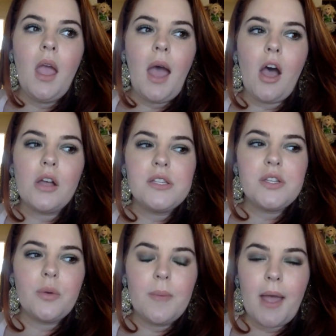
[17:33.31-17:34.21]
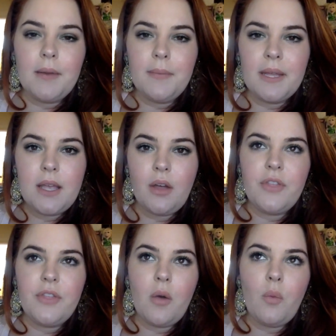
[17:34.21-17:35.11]
I also remind
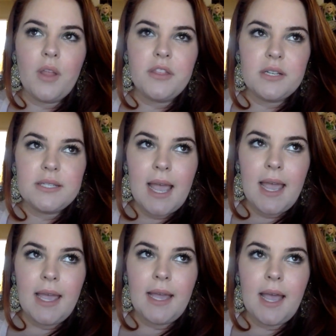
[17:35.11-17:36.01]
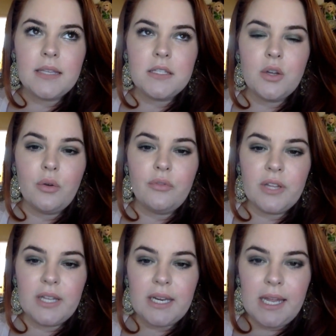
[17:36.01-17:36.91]
myself that what they're saying has no
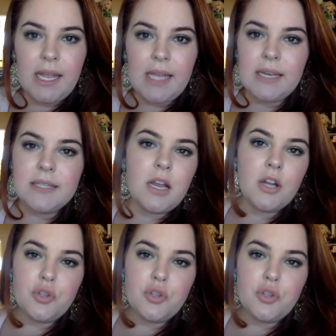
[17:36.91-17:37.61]
validity and it's not